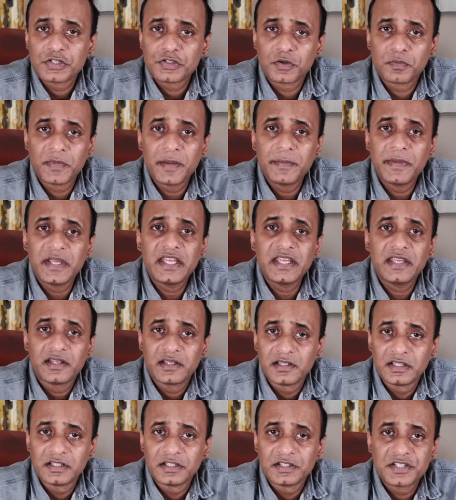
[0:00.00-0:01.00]
so
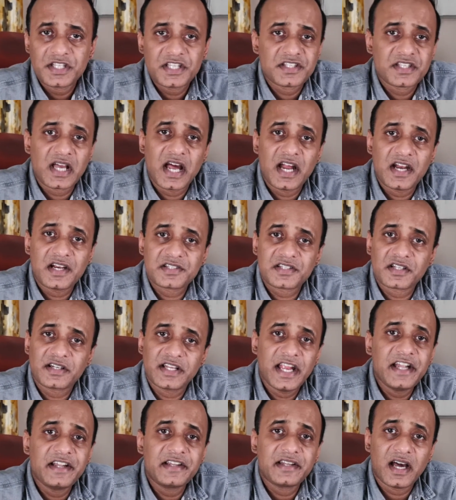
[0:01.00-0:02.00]
maybe 6 hours
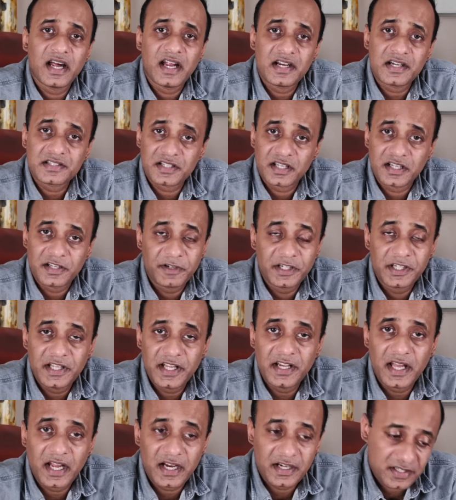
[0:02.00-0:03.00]
or 8 hours or
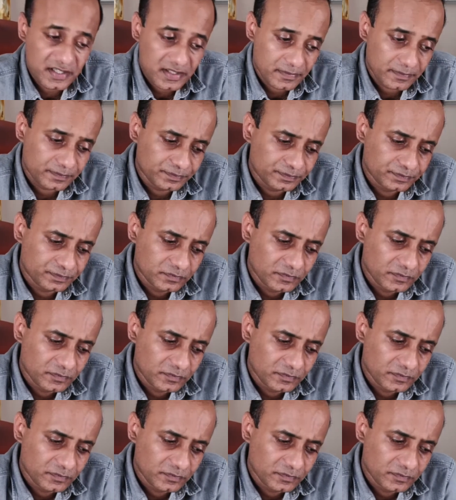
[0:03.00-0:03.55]
even 10 hours.